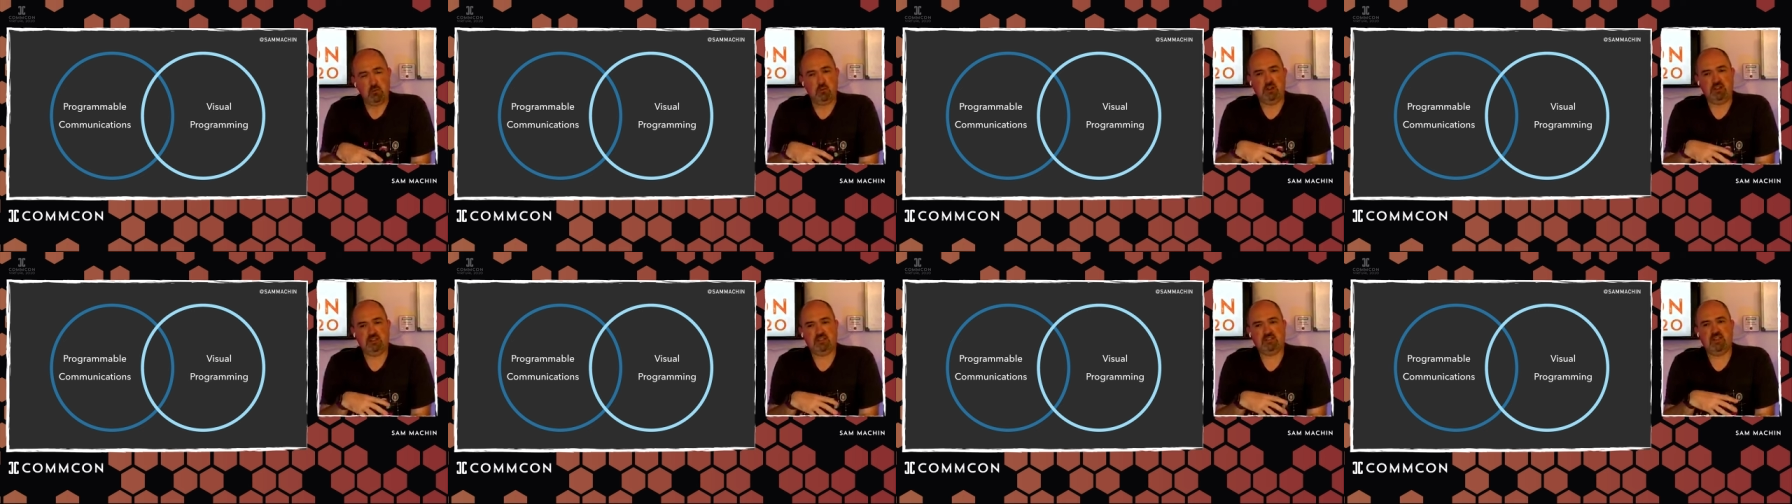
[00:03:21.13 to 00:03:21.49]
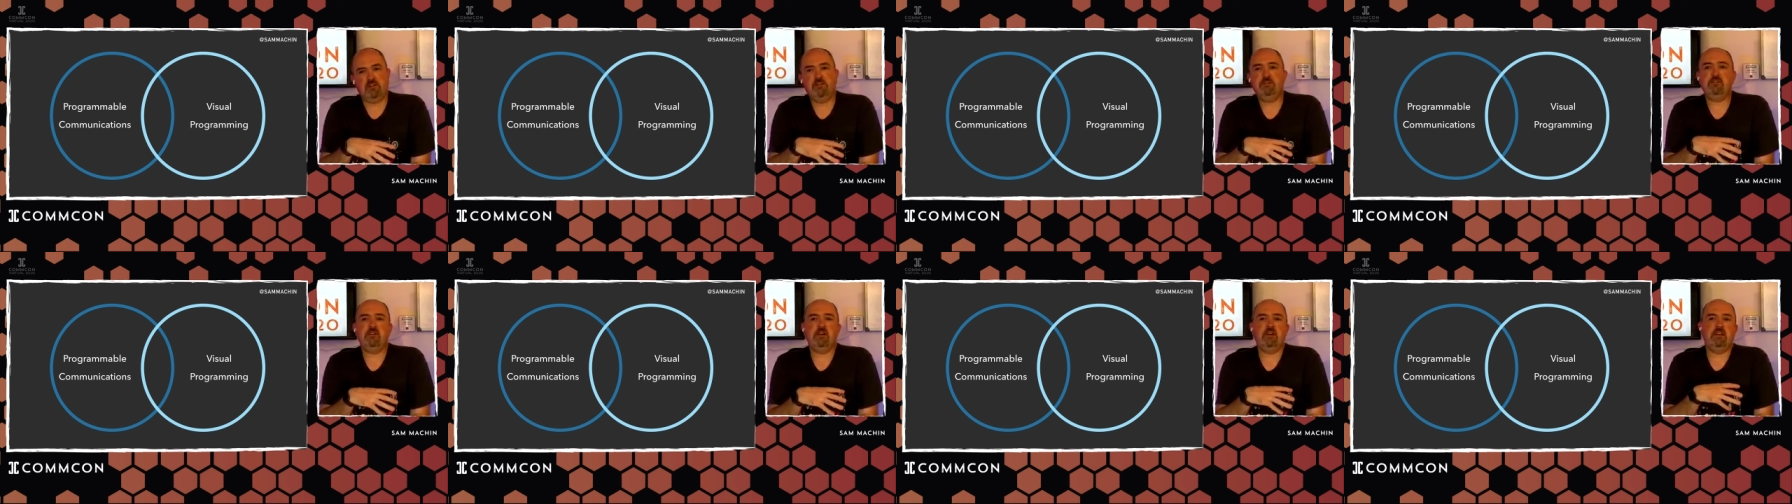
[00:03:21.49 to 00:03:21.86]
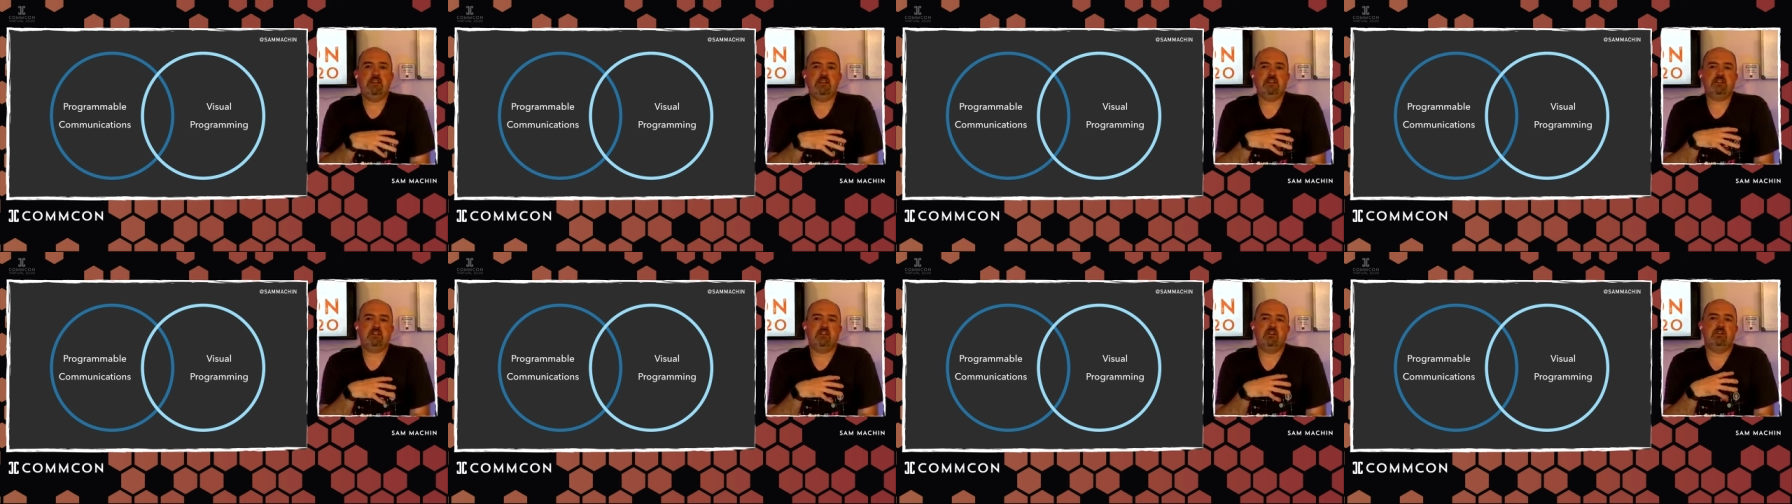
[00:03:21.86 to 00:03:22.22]
but it's
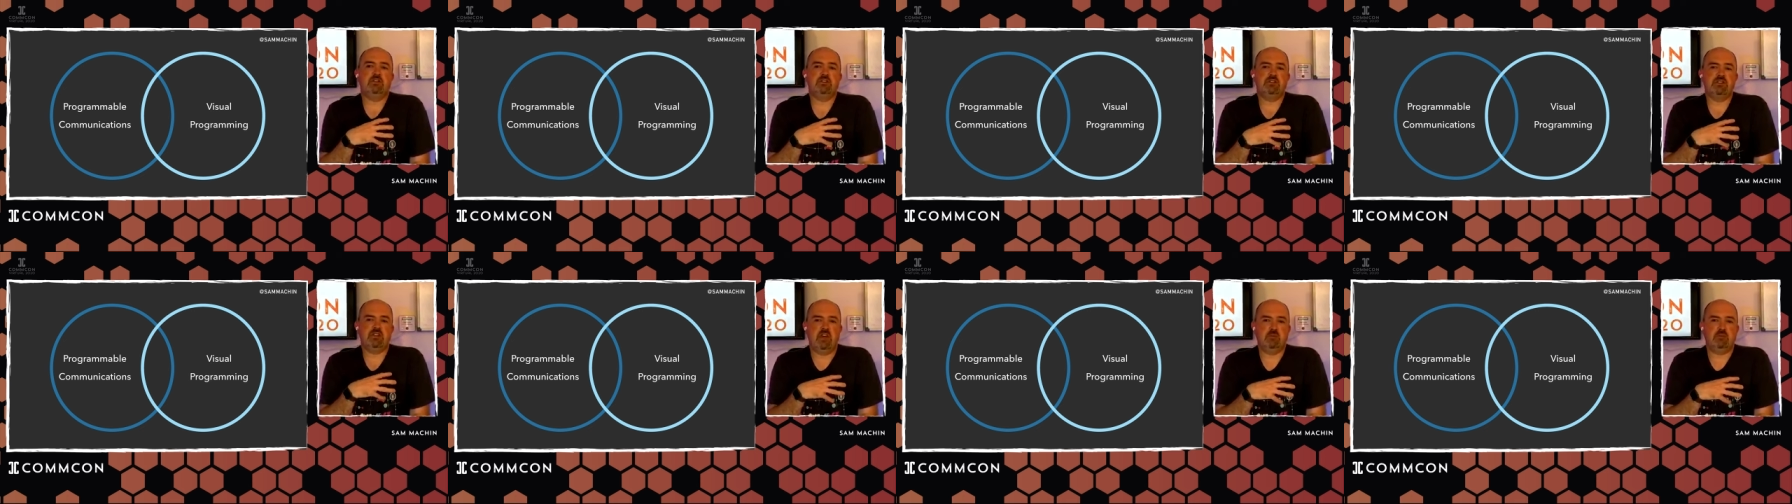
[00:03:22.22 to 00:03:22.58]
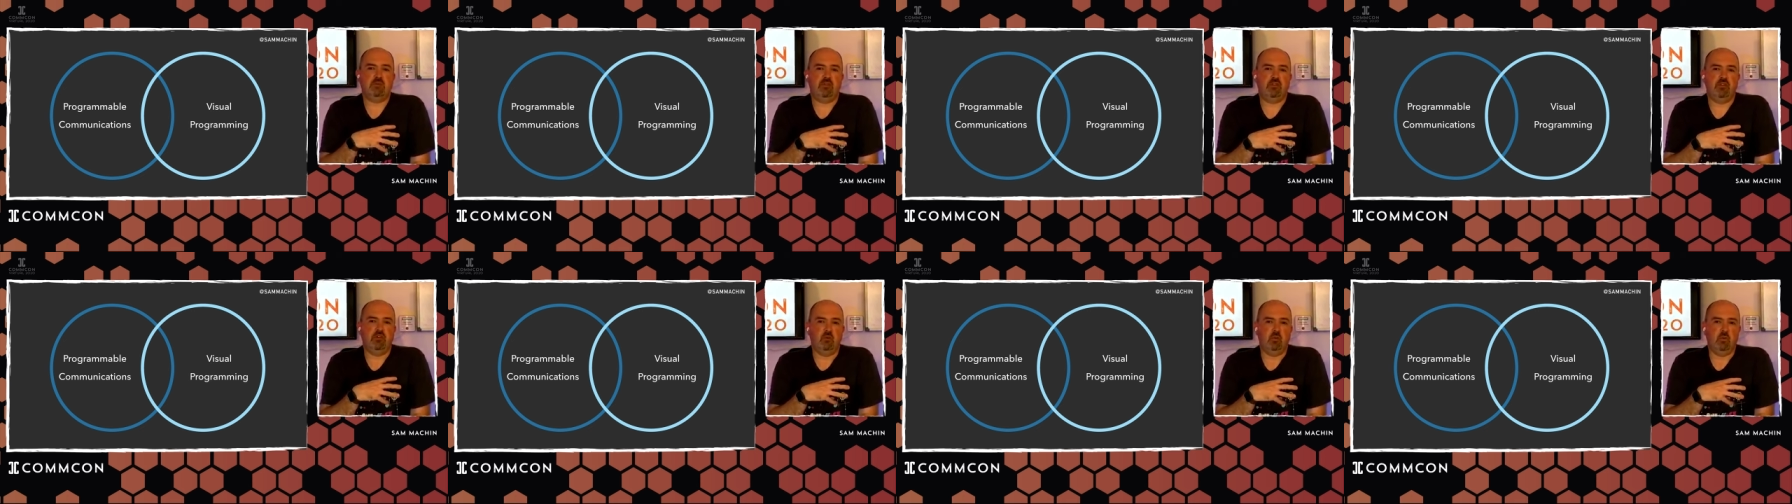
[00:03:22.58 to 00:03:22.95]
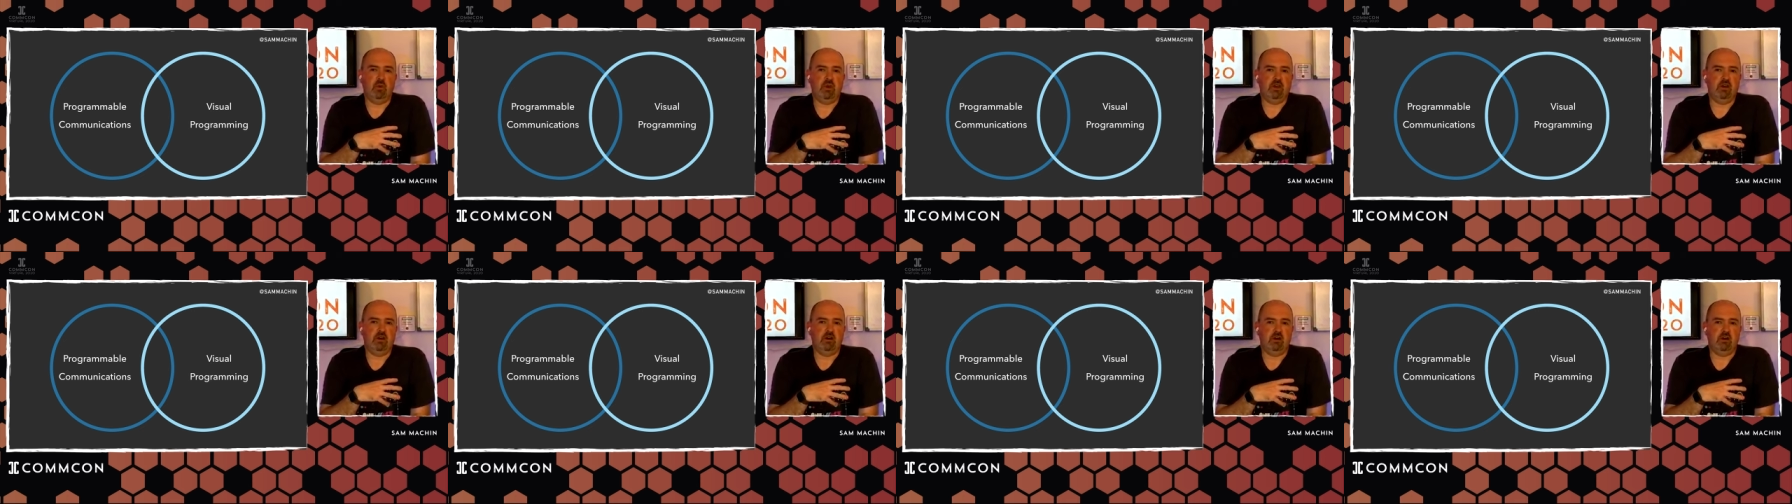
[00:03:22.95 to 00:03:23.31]
definitely this concept that
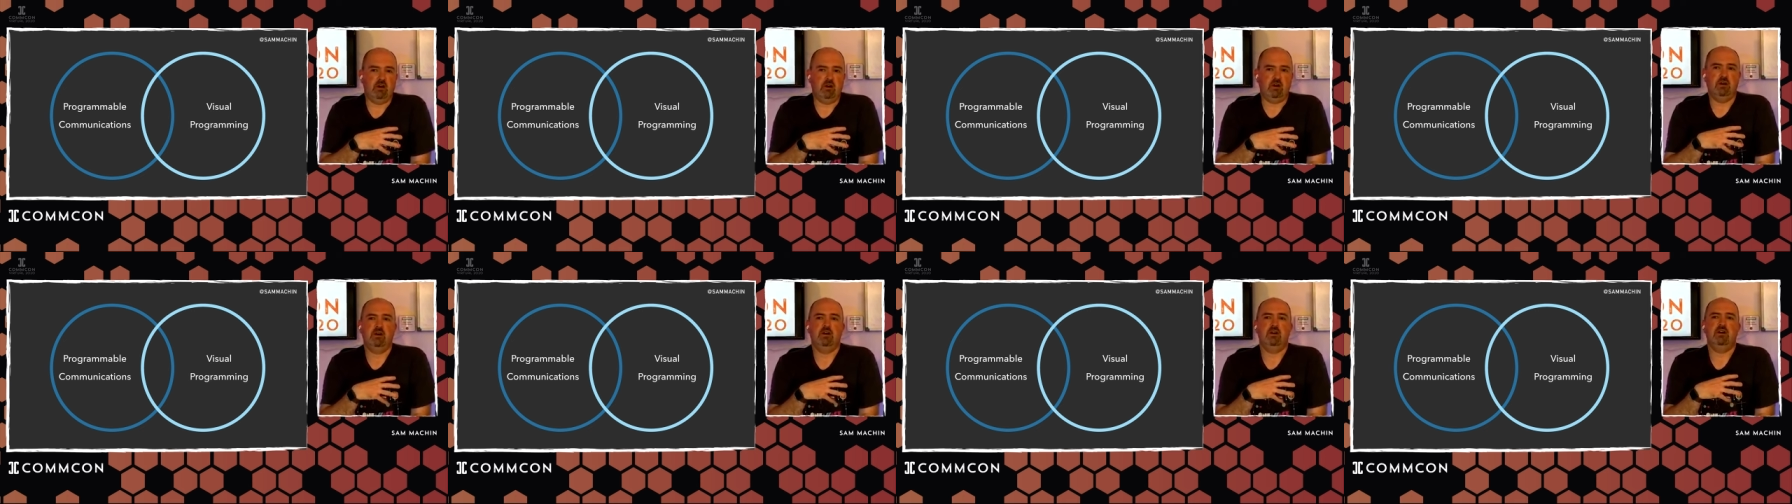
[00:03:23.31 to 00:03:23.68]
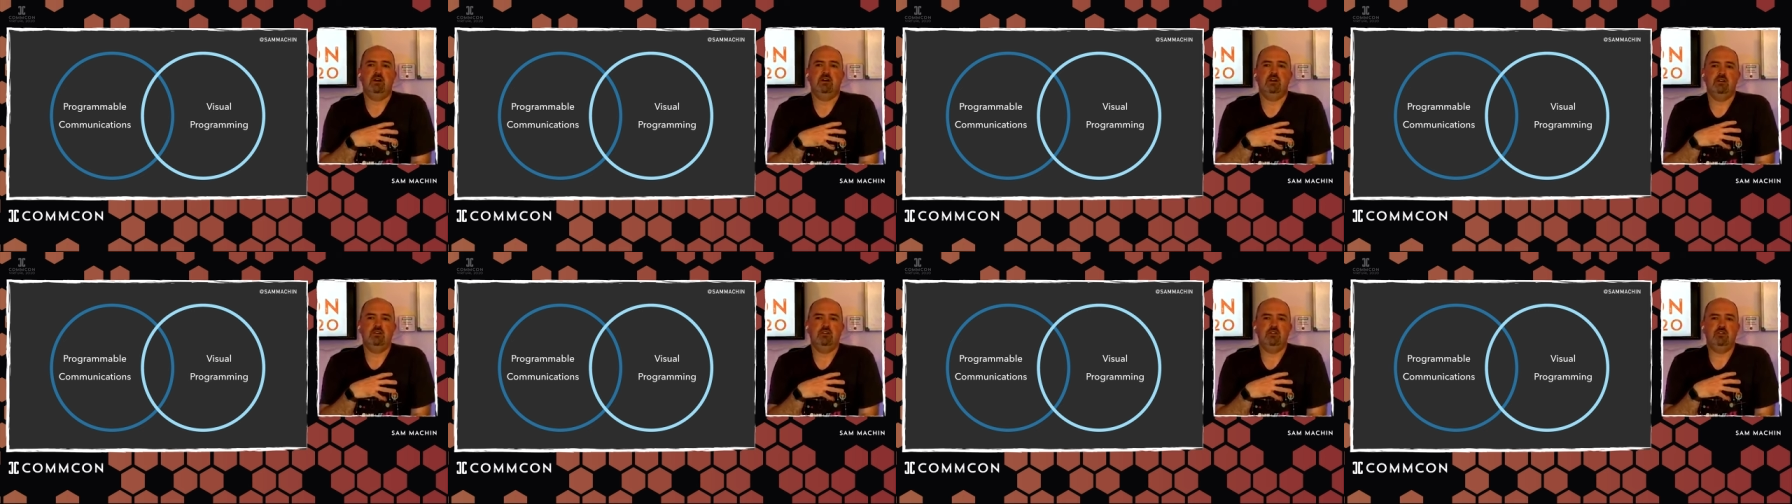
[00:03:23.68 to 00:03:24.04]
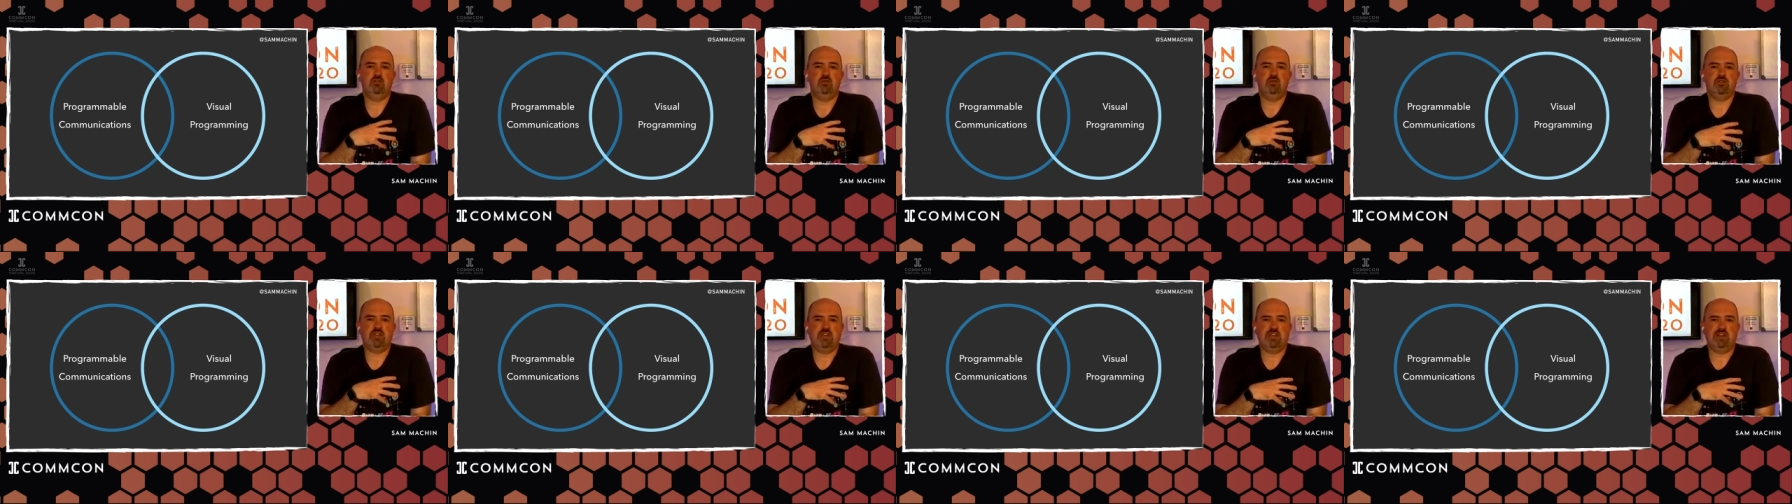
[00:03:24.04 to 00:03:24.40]
we are
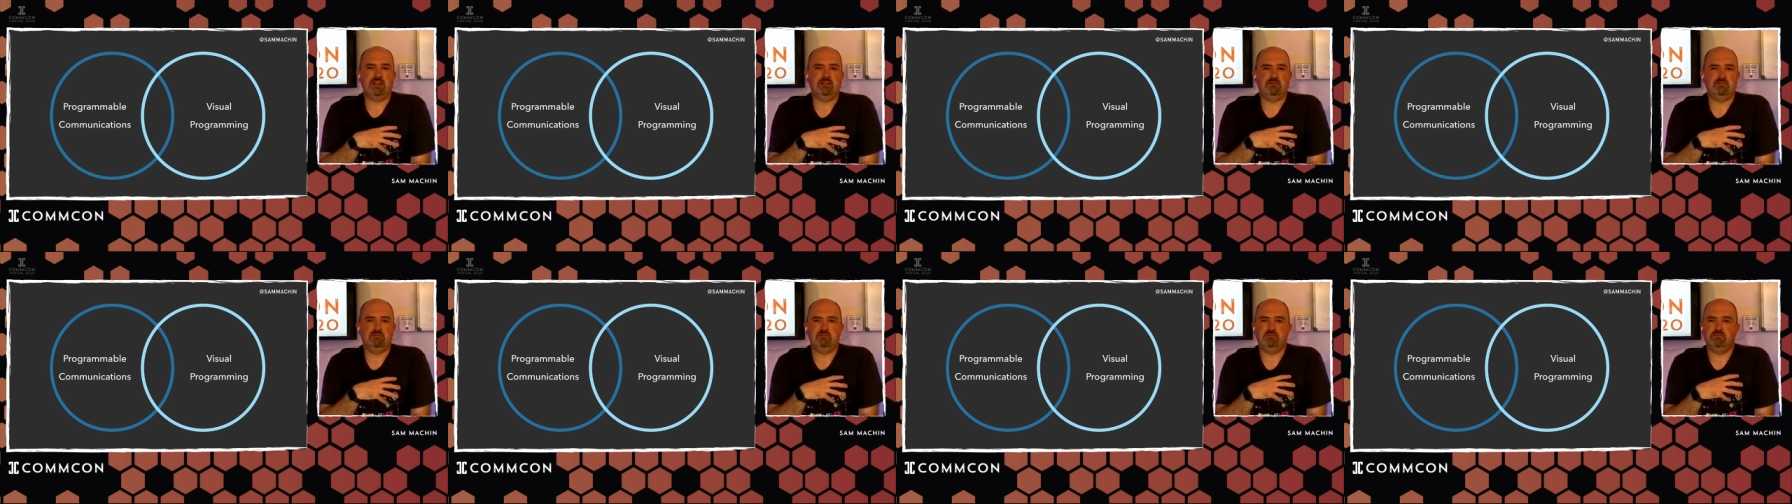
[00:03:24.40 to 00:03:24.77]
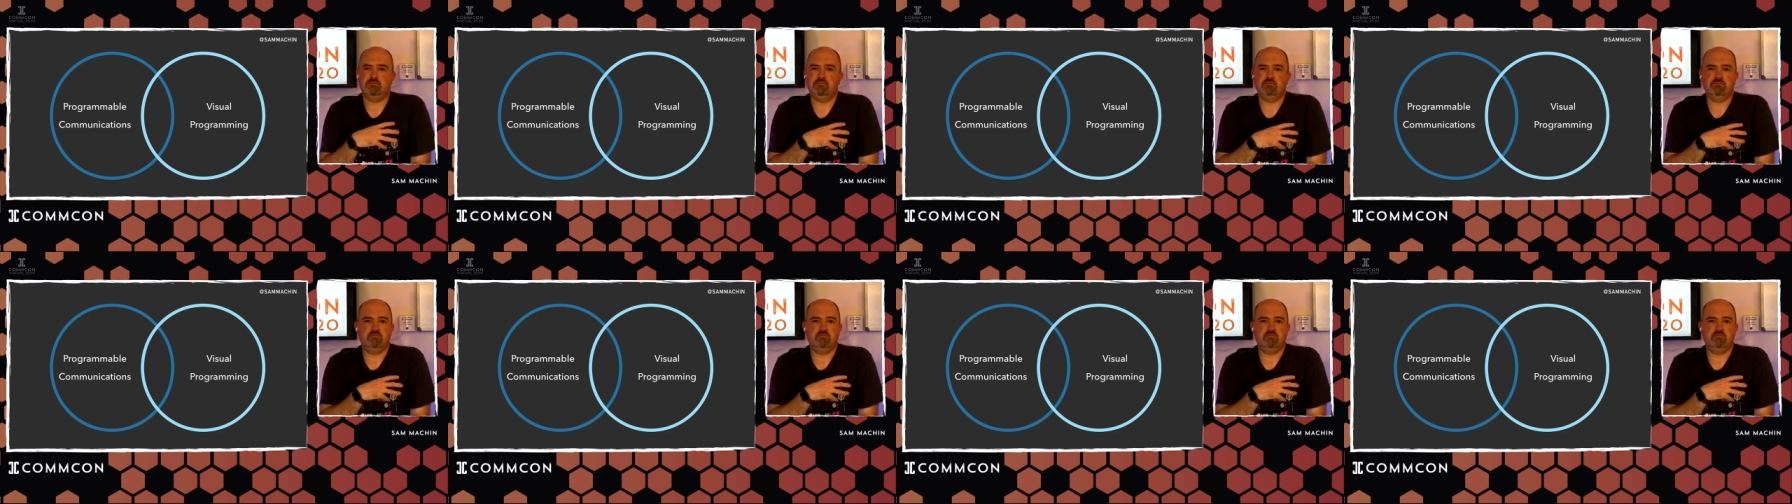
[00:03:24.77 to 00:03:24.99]
using